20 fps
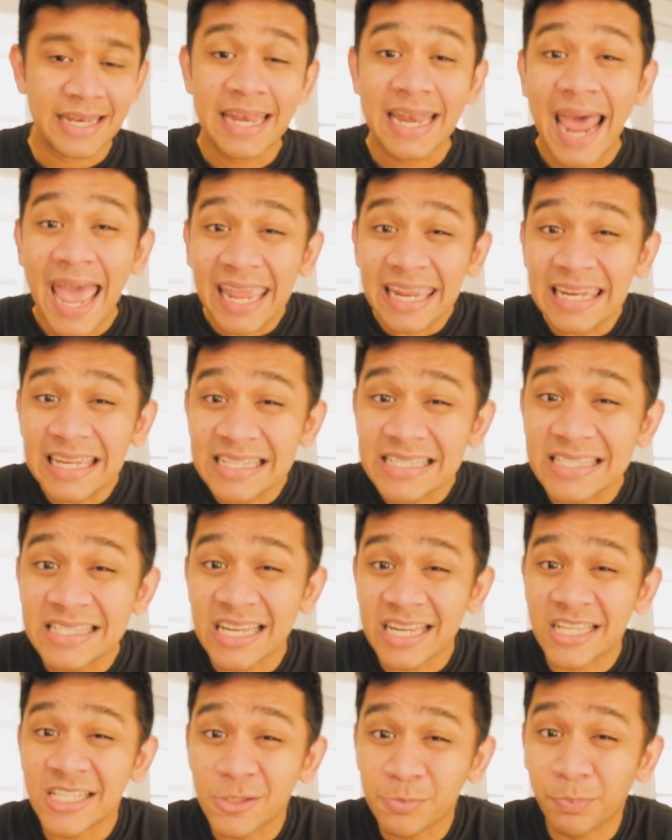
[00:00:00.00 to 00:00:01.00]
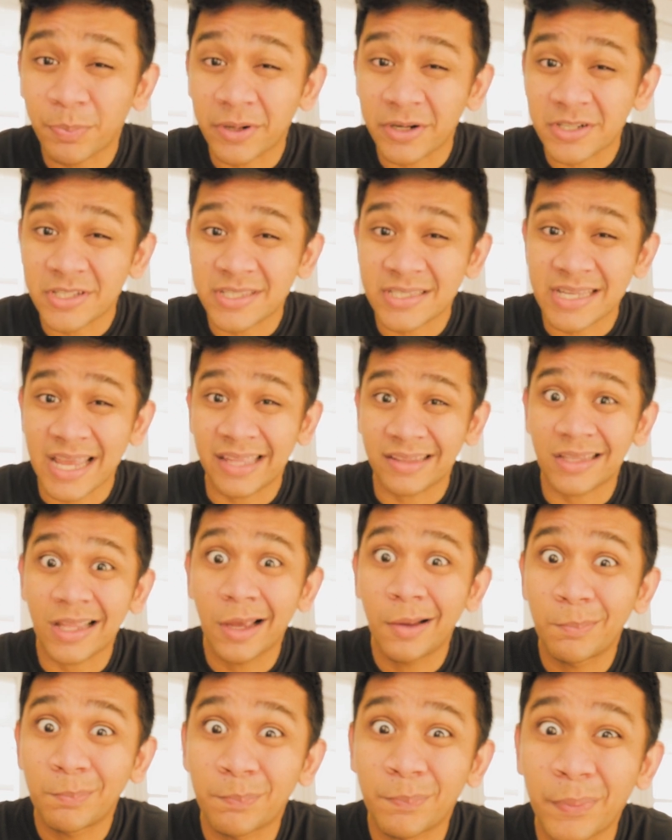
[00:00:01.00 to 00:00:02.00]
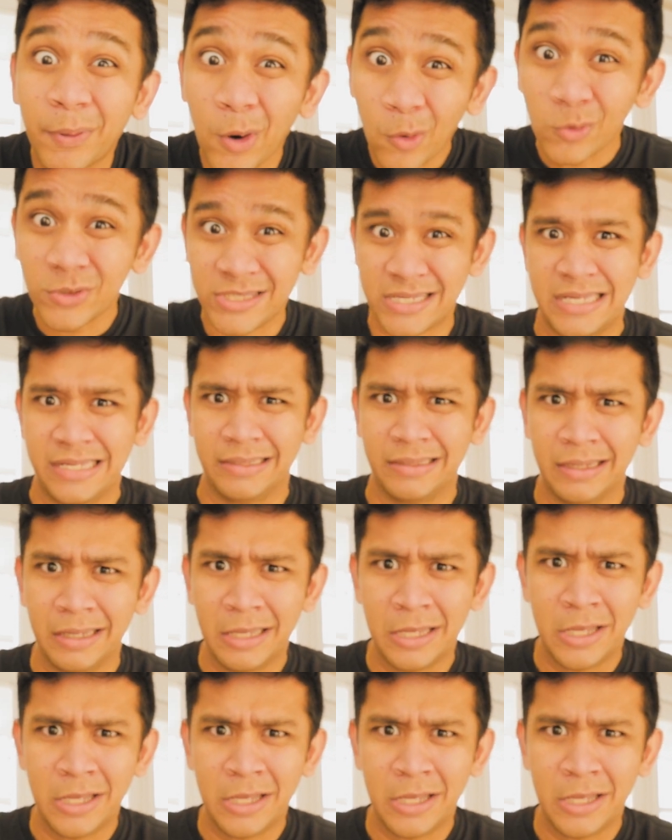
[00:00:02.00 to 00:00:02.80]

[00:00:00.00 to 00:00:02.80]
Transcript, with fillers: 96% protein.